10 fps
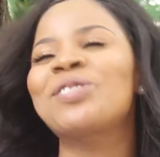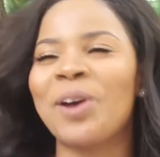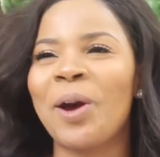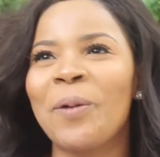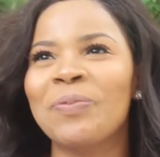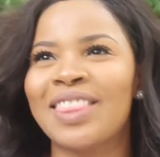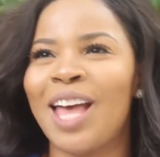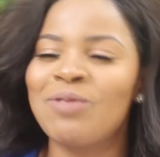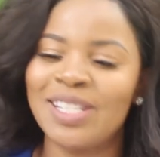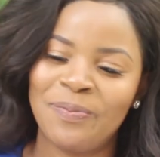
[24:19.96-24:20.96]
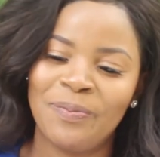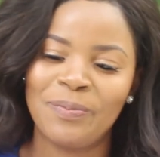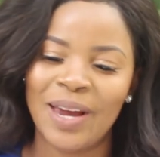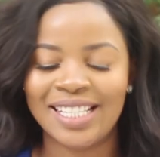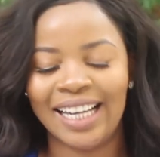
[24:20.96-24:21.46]
so that was
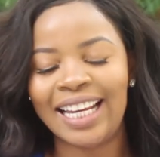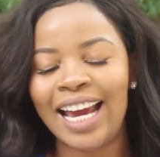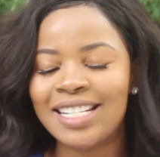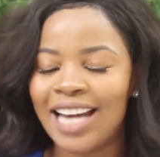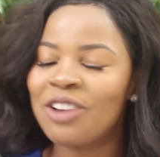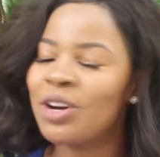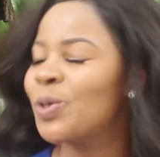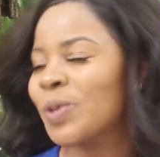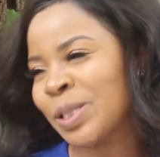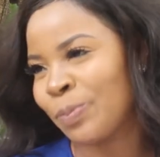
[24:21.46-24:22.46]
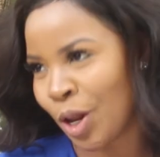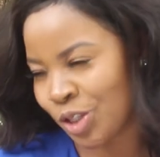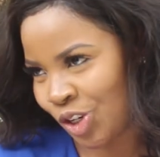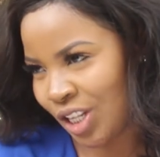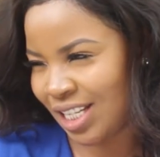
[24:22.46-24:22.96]
basically a direct
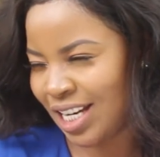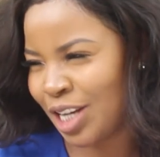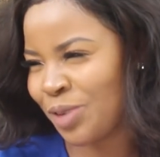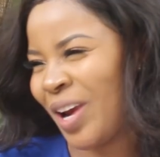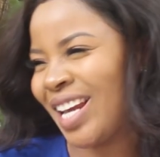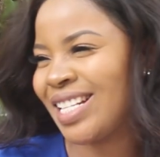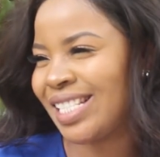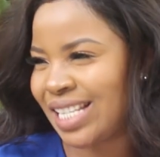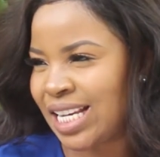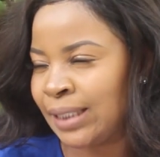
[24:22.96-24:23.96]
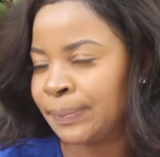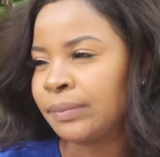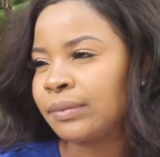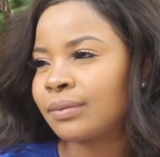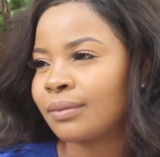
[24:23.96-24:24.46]
response to the teenage pregnancy
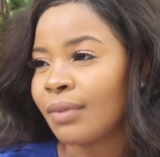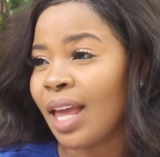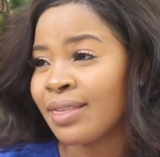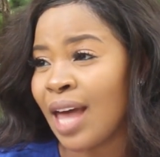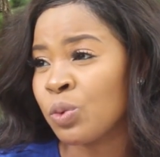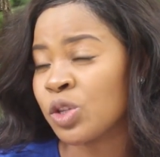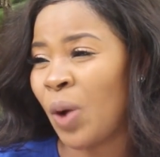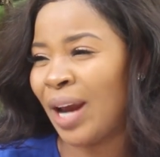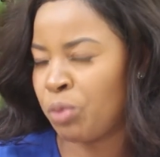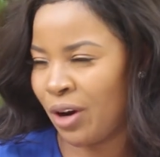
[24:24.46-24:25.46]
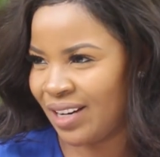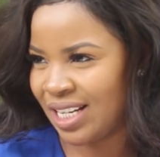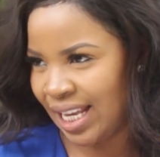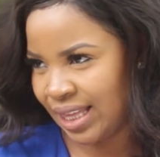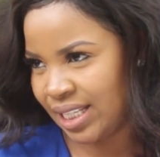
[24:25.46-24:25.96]
that was quite
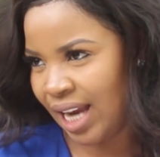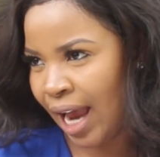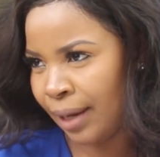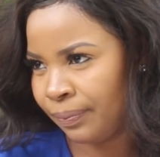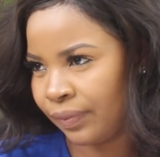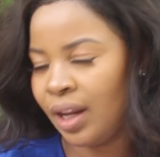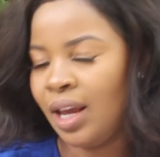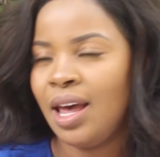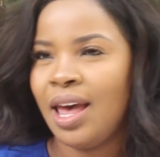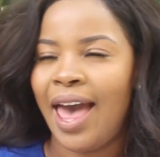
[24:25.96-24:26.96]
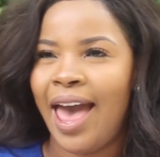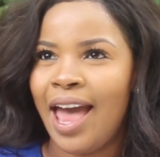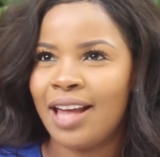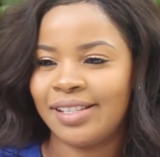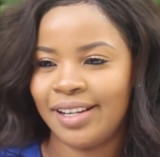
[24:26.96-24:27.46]
prevalent at the time.
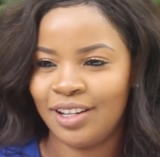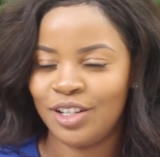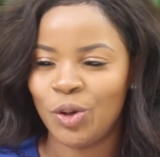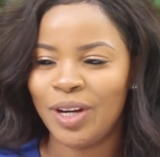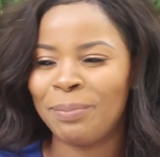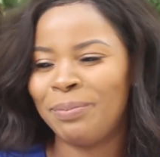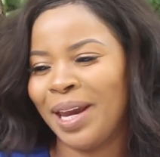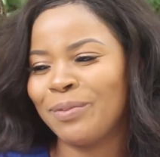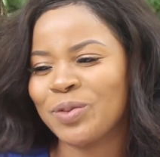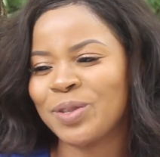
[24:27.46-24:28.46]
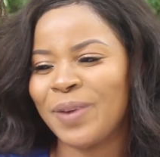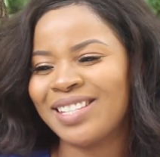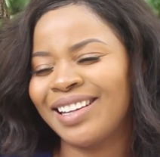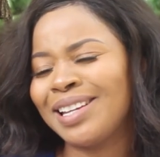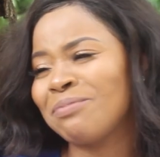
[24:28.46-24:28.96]
And uh, Don't Get Babed was
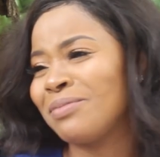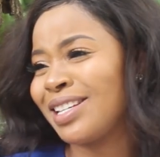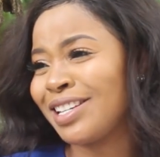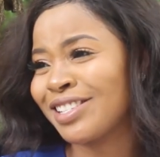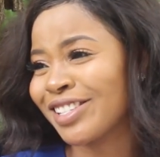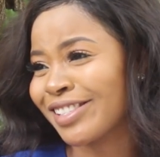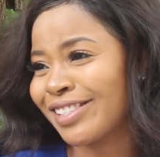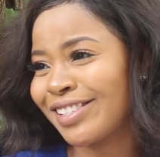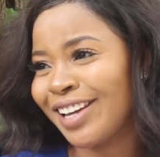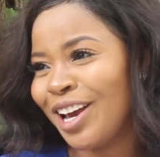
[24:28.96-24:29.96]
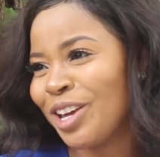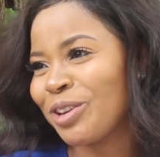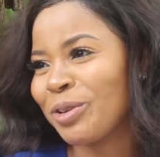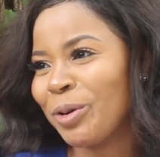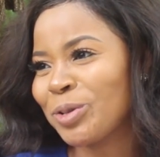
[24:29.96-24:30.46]
basically me just,
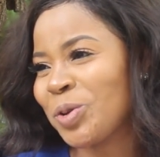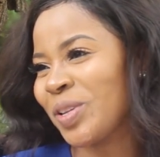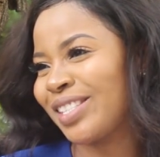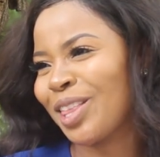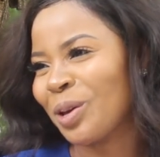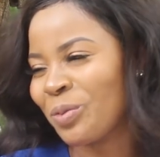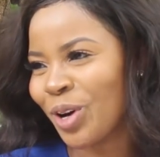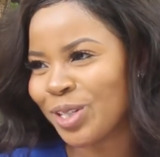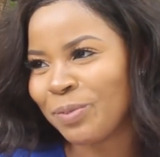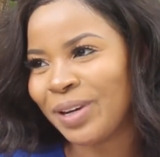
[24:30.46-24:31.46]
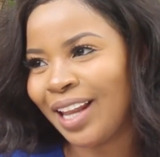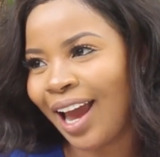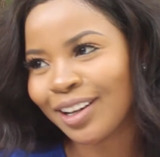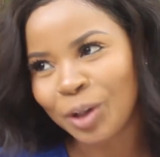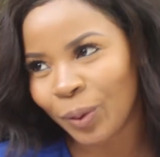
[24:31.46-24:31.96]
you know, twisting the word to be
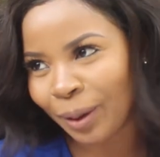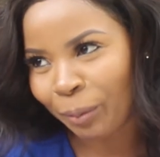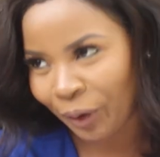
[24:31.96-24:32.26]
like, don't get